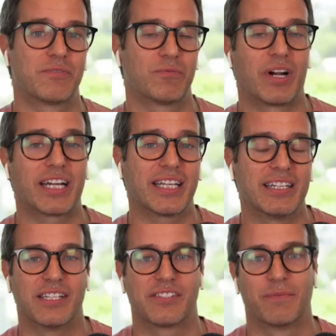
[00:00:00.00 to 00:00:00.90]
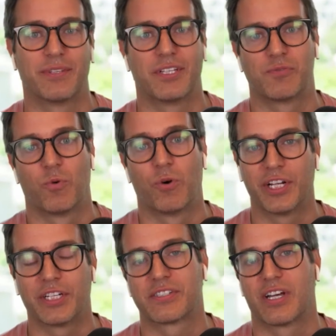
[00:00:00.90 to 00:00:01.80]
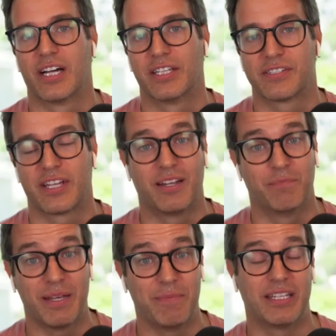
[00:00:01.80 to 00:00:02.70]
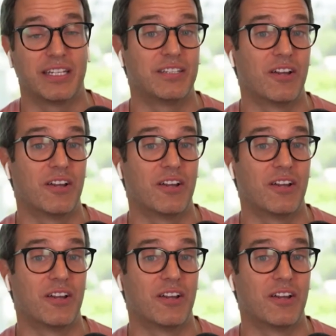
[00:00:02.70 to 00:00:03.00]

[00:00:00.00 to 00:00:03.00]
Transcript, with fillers: recognize some of these warning signs that maybe they